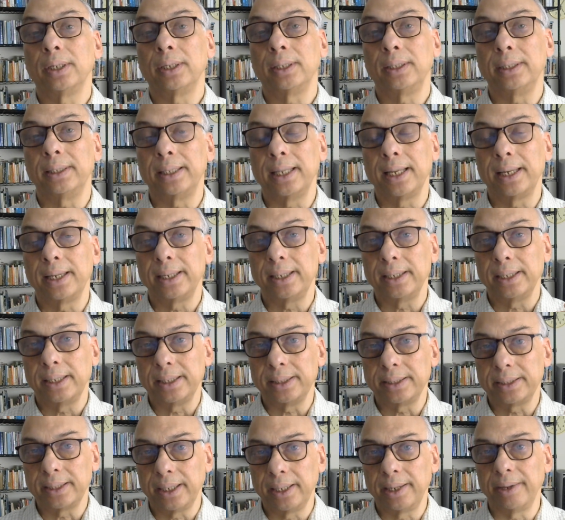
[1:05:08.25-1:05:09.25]
there
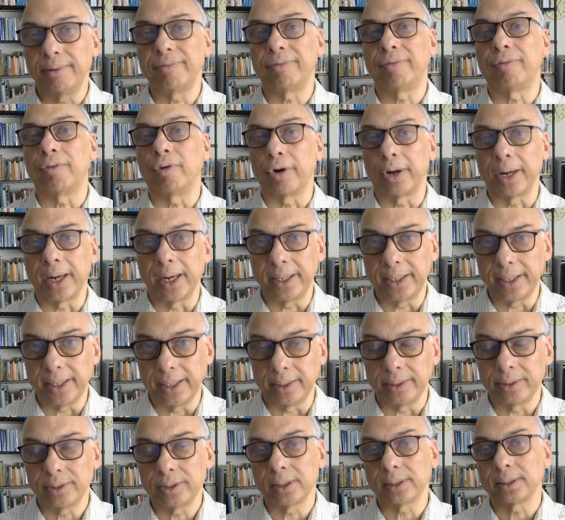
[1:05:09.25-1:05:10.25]
is a
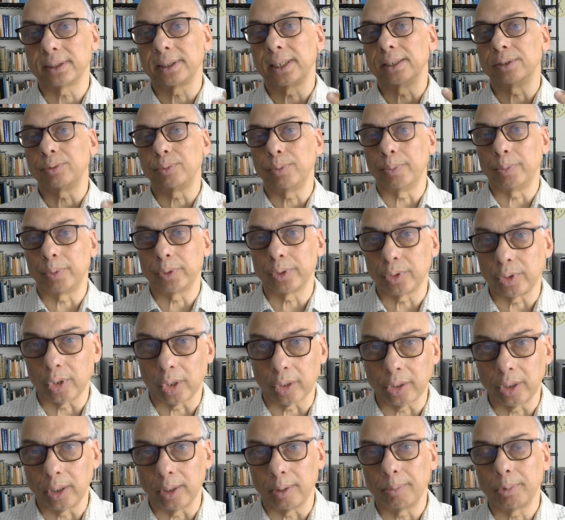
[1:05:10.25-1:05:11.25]
forgetting, just as we were
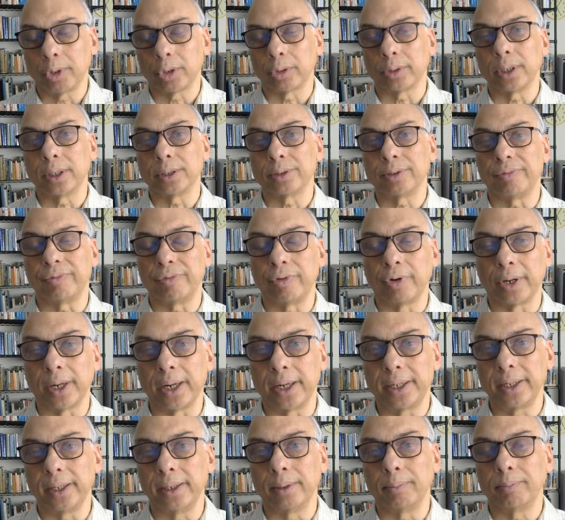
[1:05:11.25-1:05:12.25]
talking about, there's a
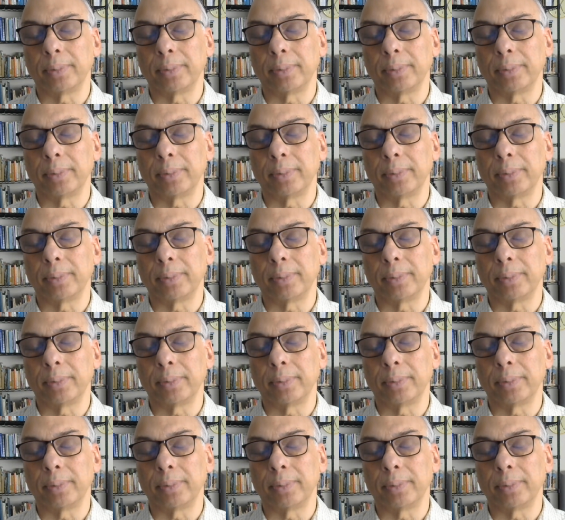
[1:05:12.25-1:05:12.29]
forgetting.